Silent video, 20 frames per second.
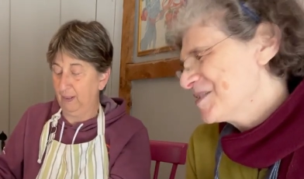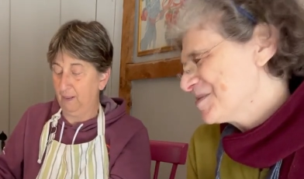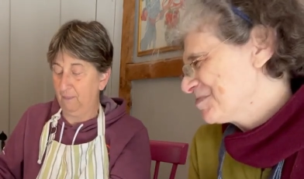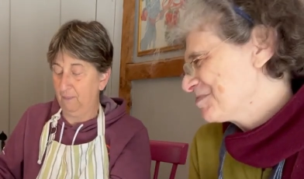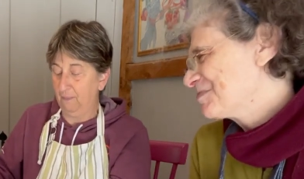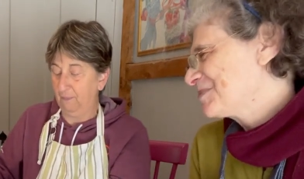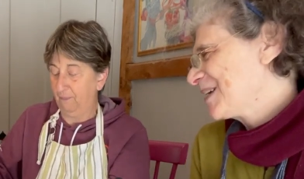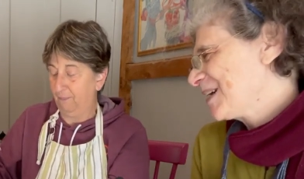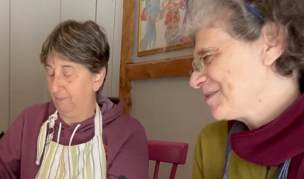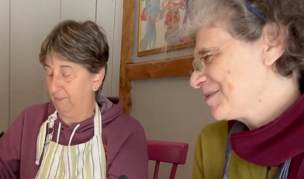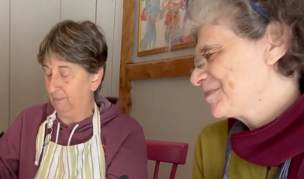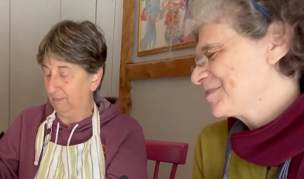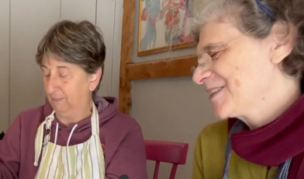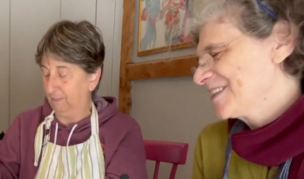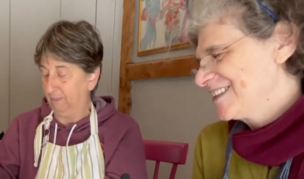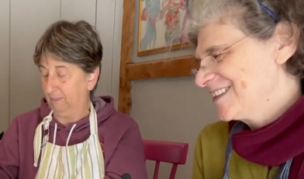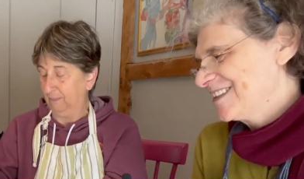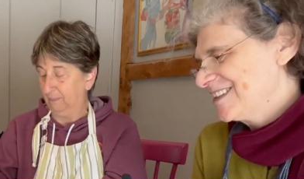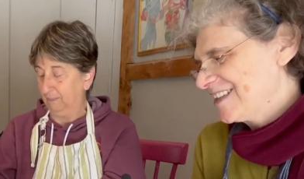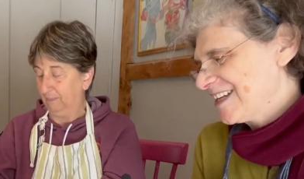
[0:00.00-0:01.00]

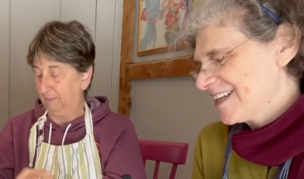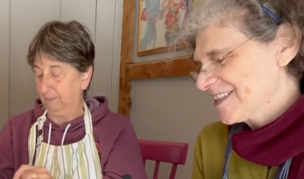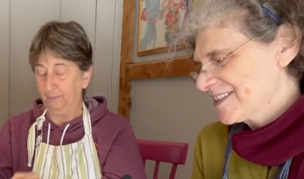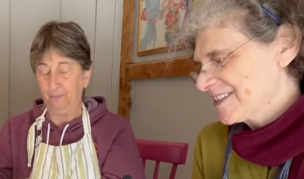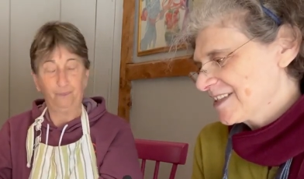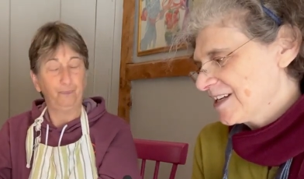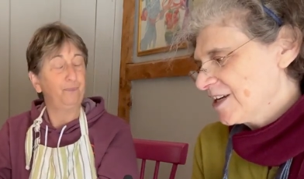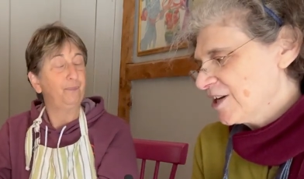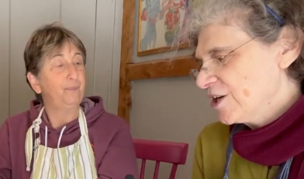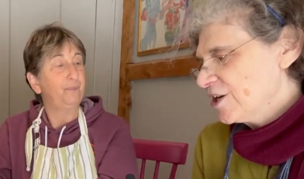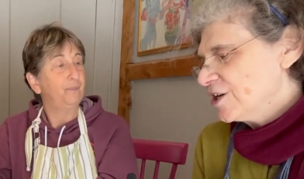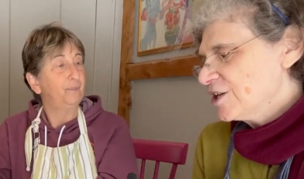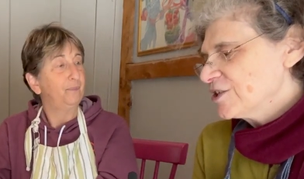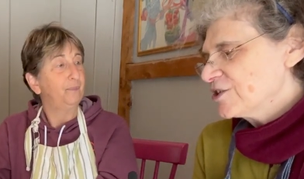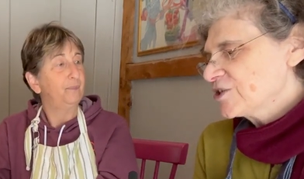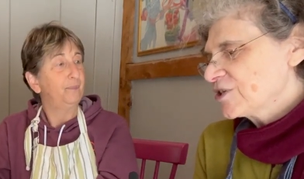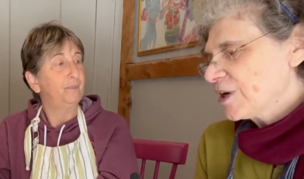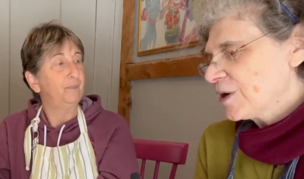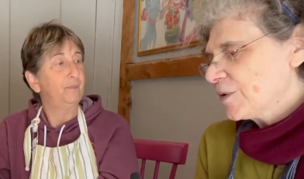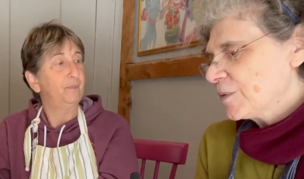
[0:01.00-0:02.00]
Speaker 1: Probably yes.
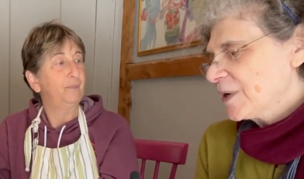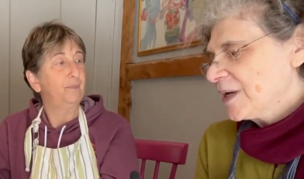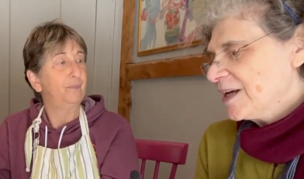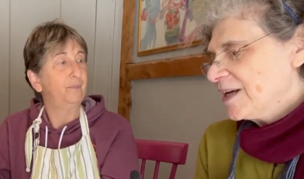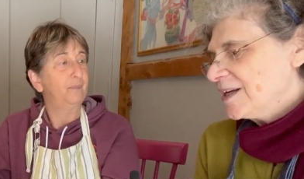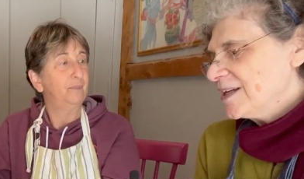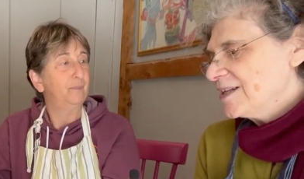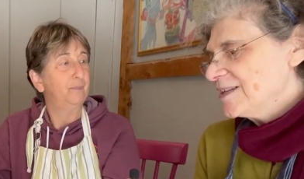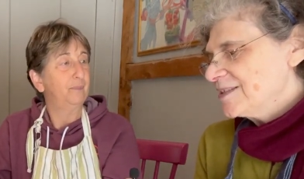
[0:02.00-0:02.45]
So in